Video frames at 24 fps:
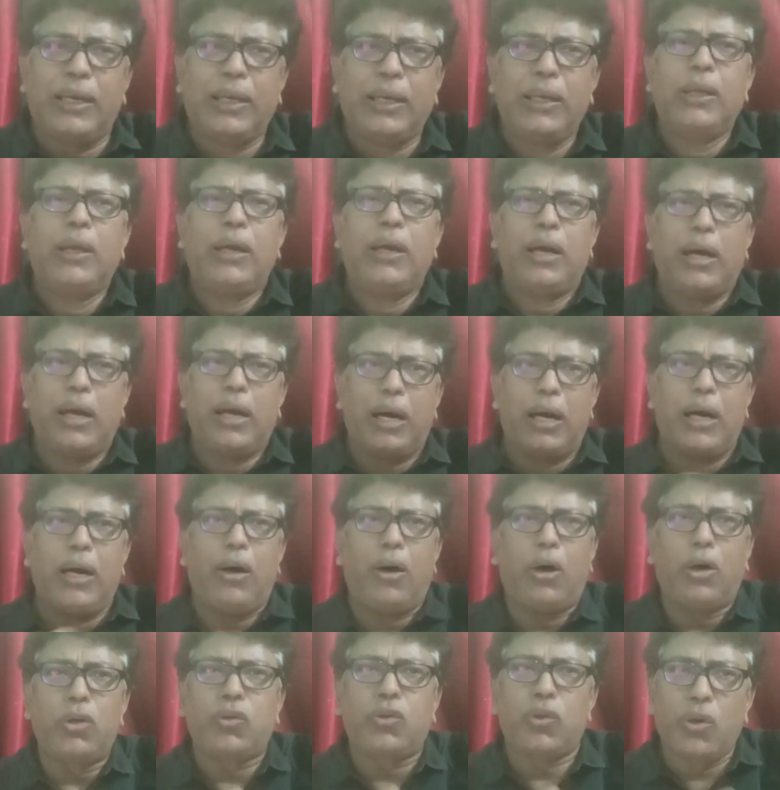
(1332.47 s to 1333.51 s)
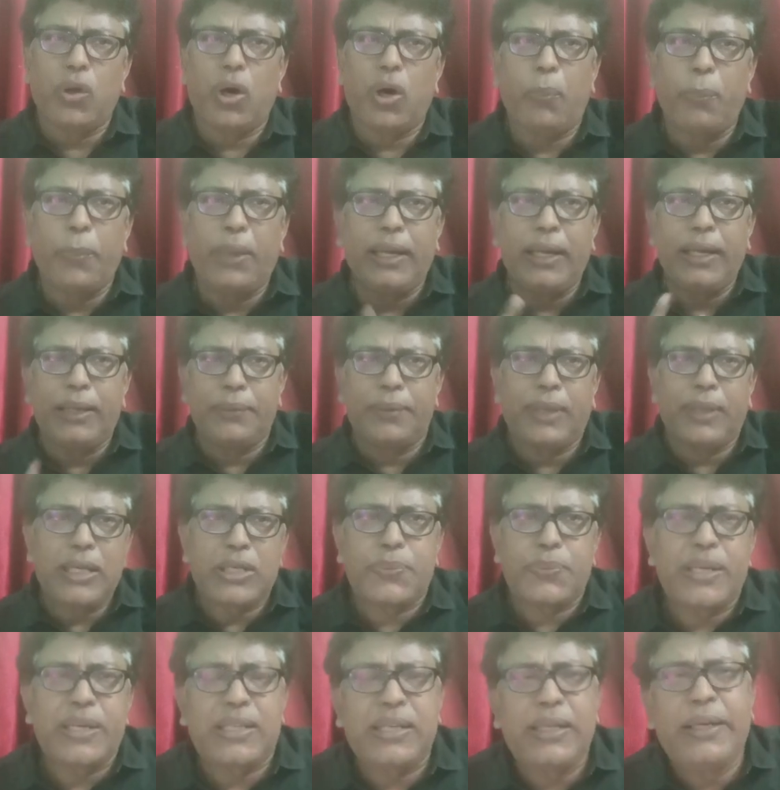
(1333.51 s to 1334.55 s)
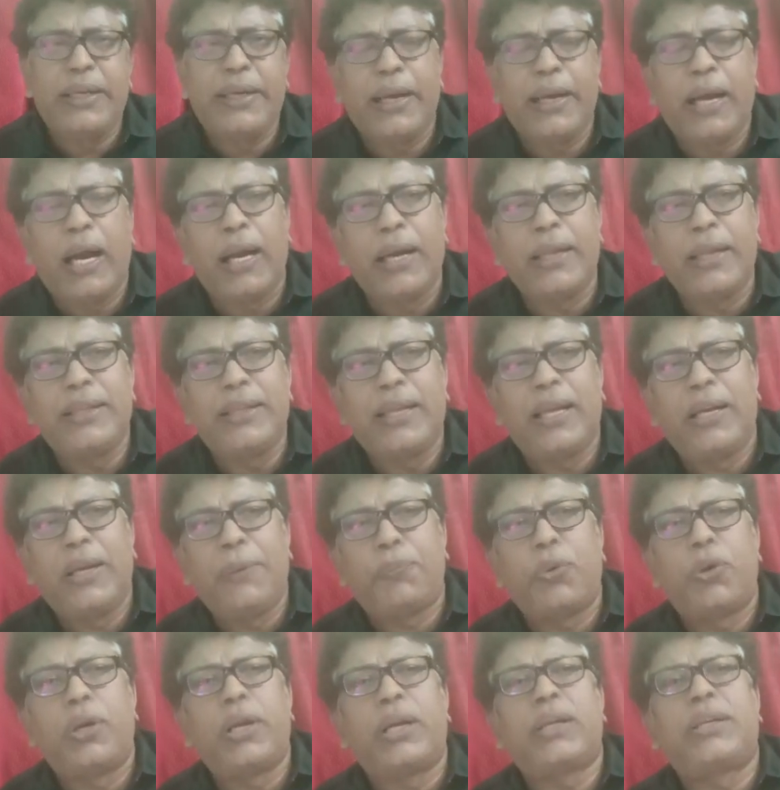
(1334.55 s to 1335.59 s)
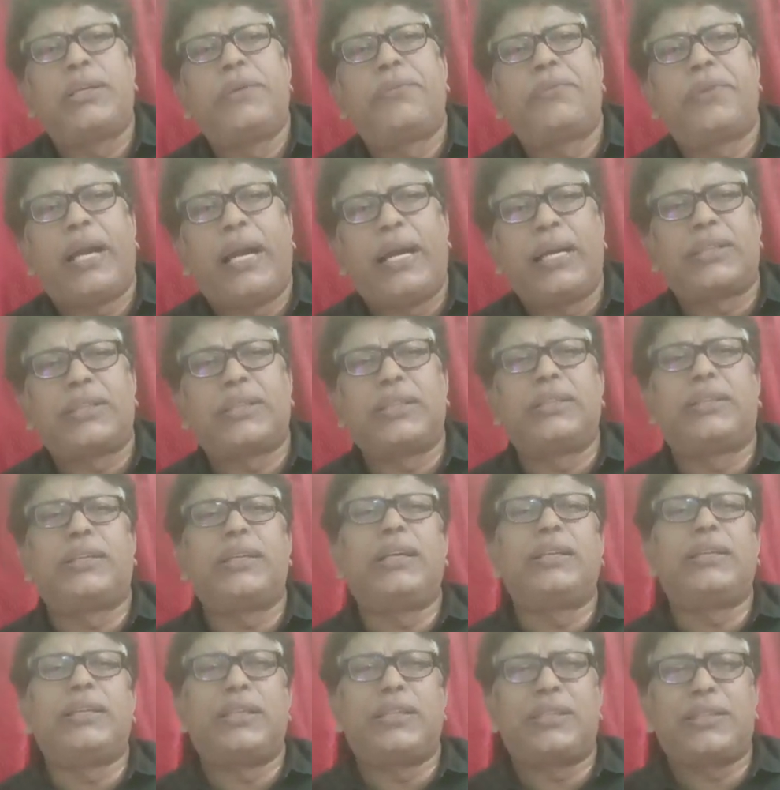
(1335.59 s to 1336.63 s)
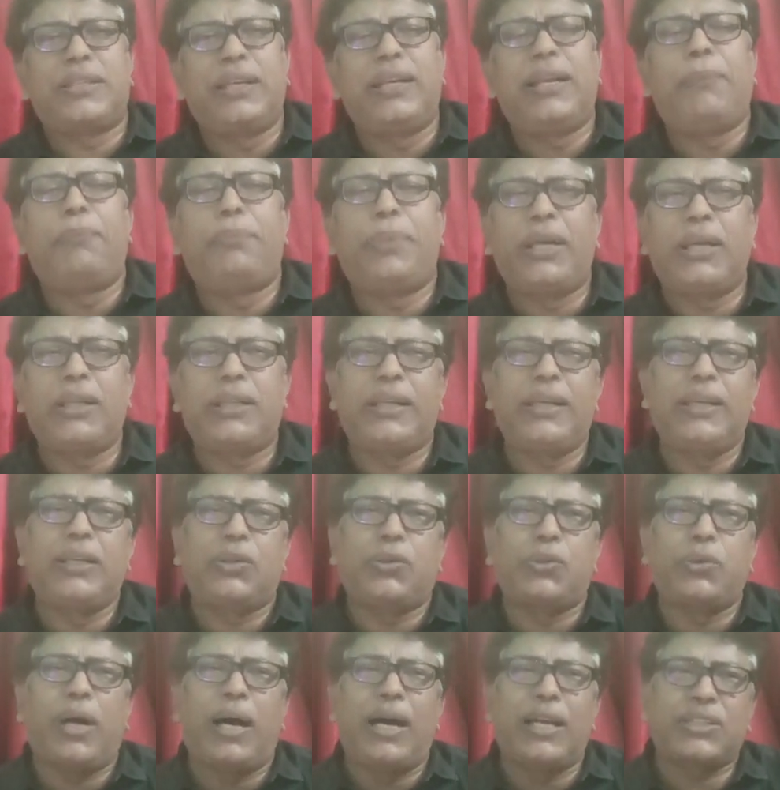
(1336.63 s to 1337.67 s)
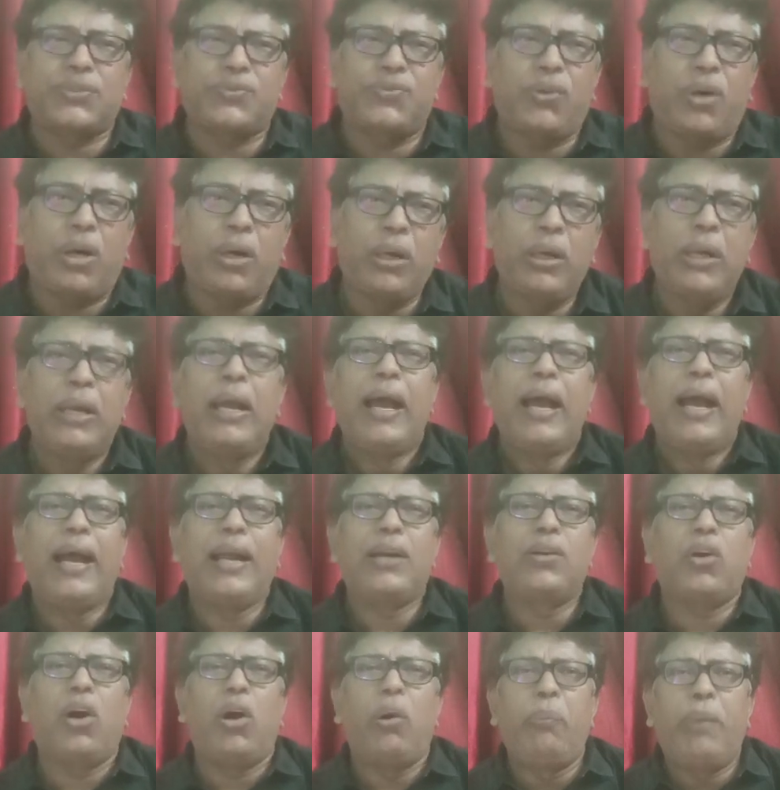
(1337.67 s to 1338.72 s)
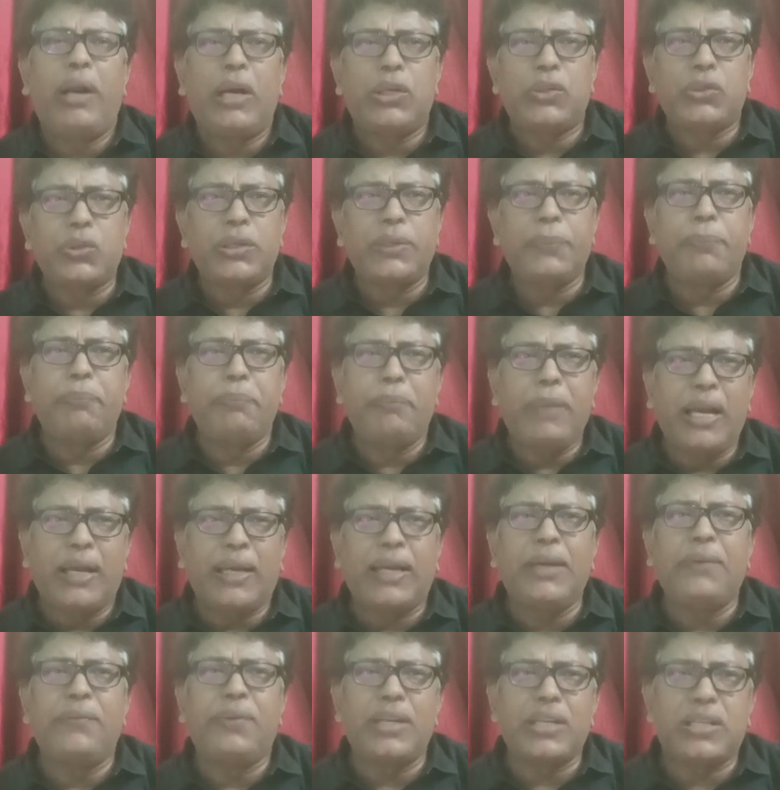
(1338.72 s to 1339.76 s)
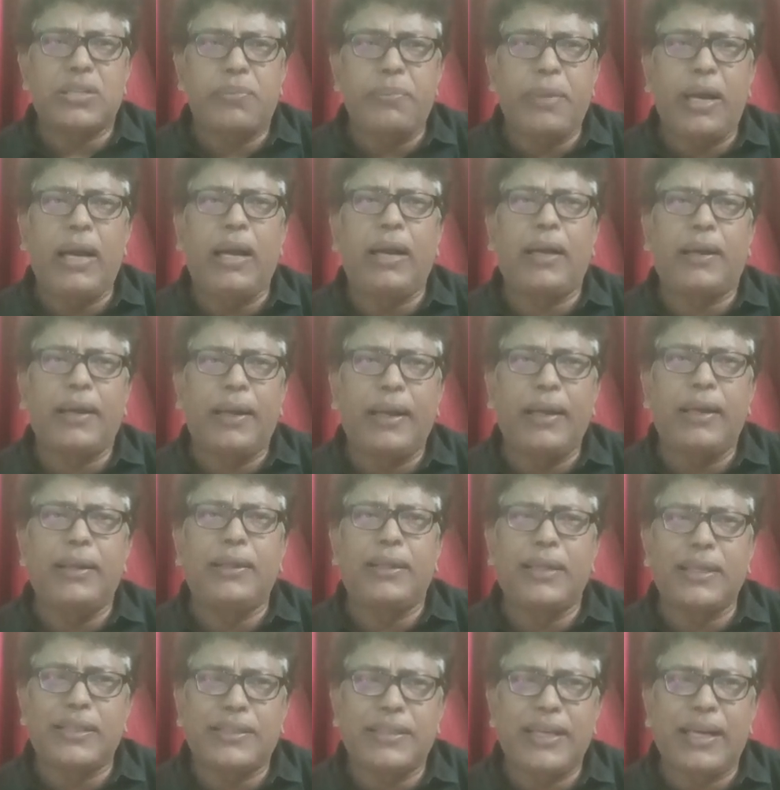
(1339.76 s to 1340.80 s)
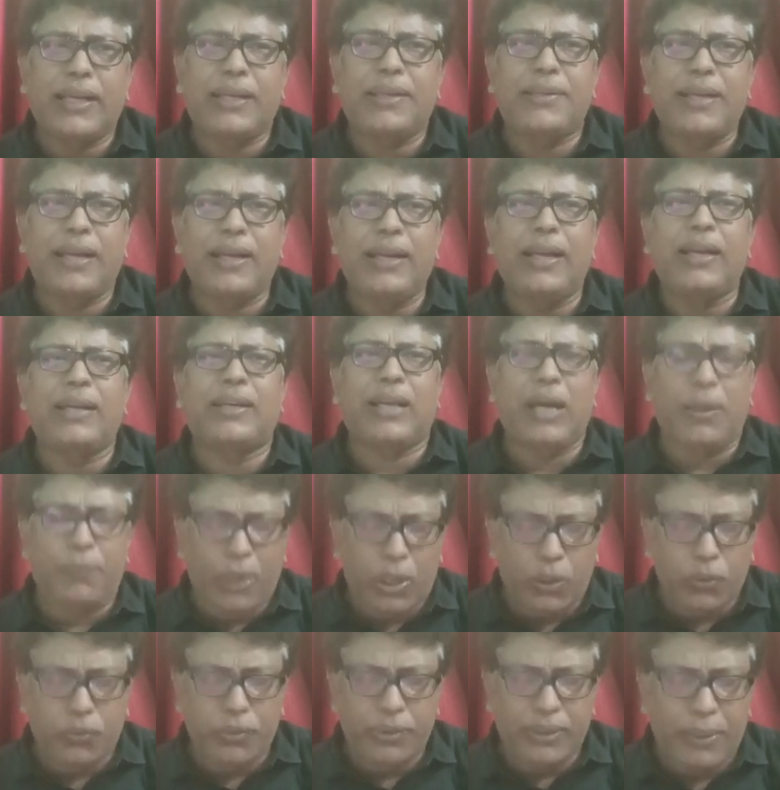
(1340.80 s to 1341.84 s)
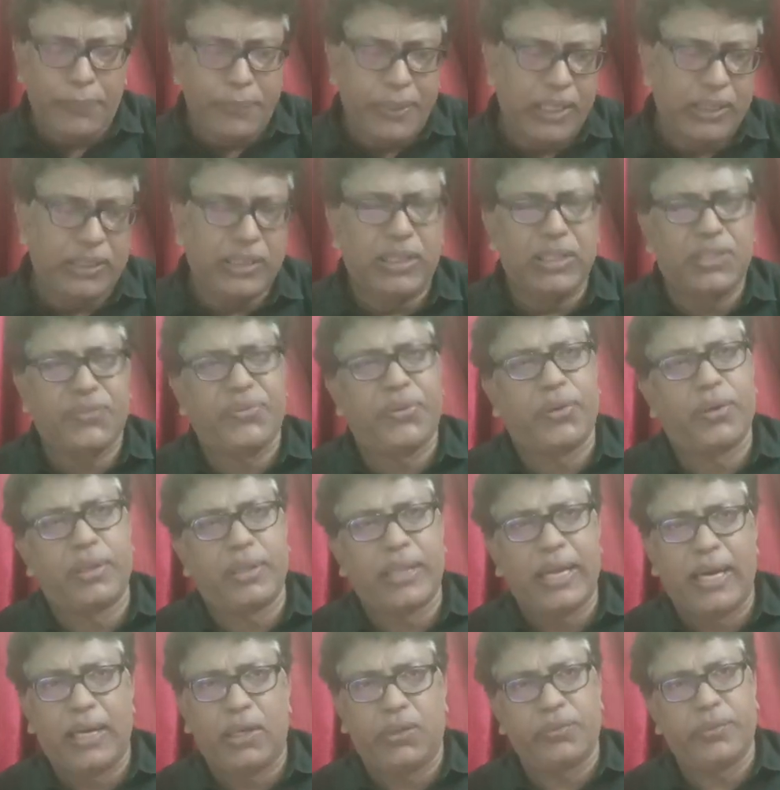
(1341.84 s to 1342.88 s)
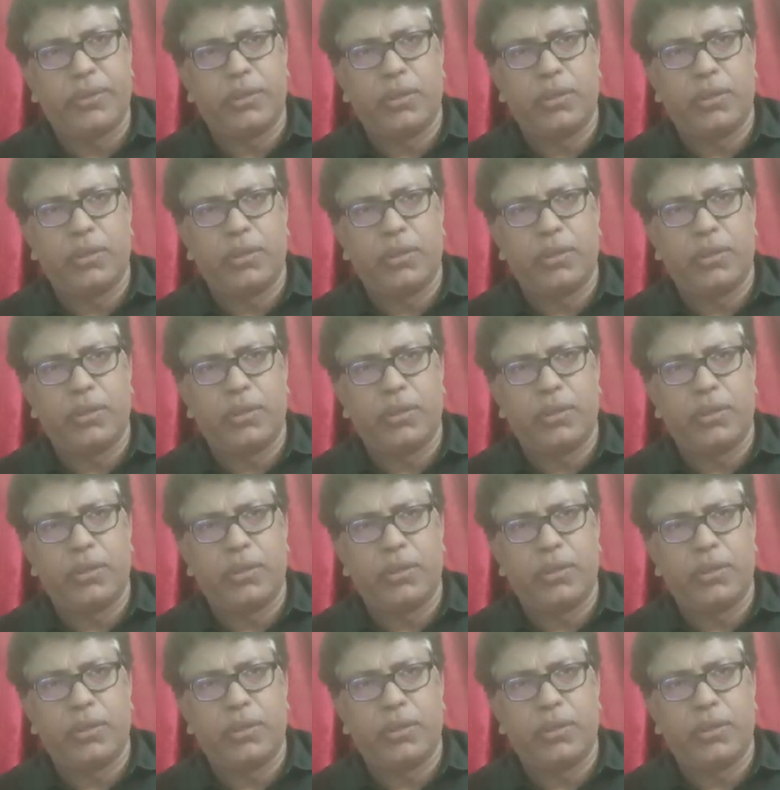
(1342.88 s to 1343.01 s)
autonomy, especially regarding their reproductive rights, it is still a big thing to ask for, and government should make investment in this sector and come out with the measures for that one.